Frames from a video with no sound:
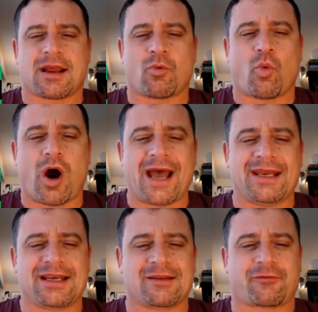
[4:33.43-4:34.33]
why did
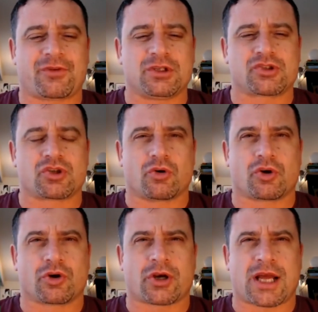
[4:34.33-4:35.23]
it feel so
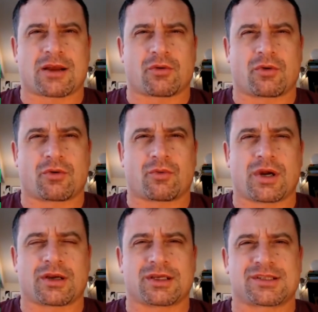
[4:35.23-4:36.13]
good, or where
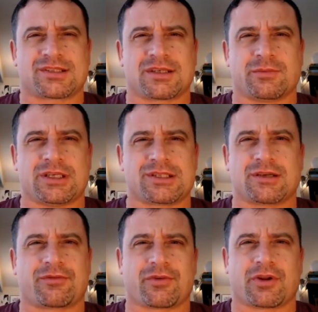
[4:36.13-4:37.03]
did it seem easy
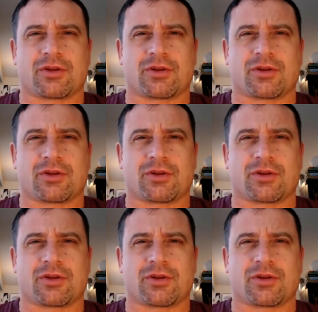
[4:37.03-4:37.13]
for you?